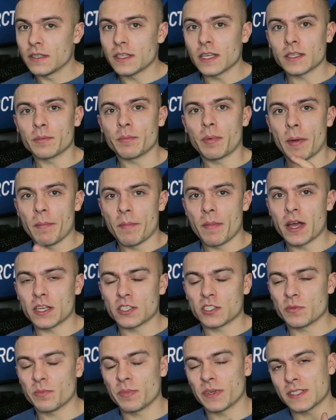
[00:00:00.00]
not by
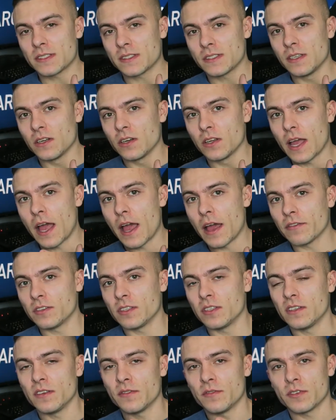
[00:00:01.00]
much, but still you
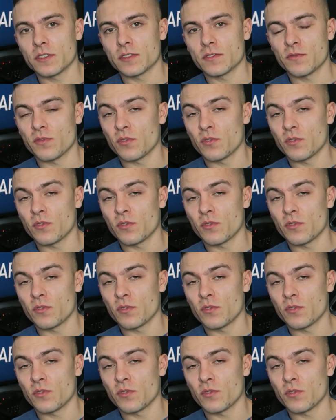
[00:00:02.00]
have the difference